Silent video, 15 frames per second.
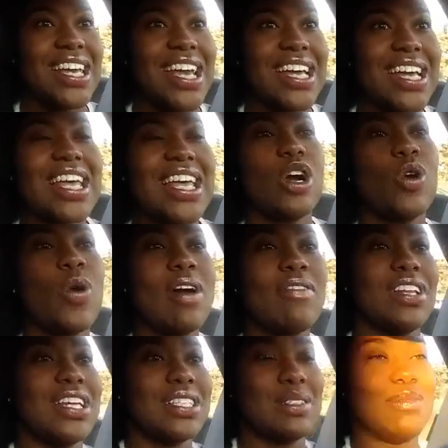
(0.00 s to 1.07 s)
It's like
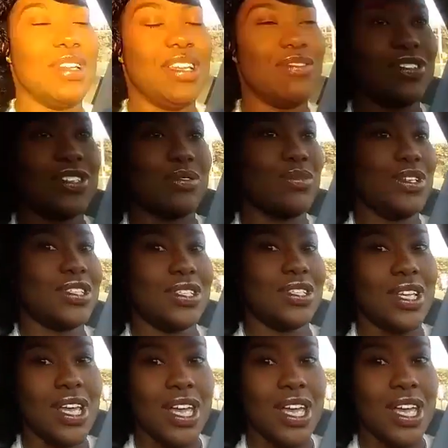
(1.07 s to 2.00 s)
equivalent to me for some reason.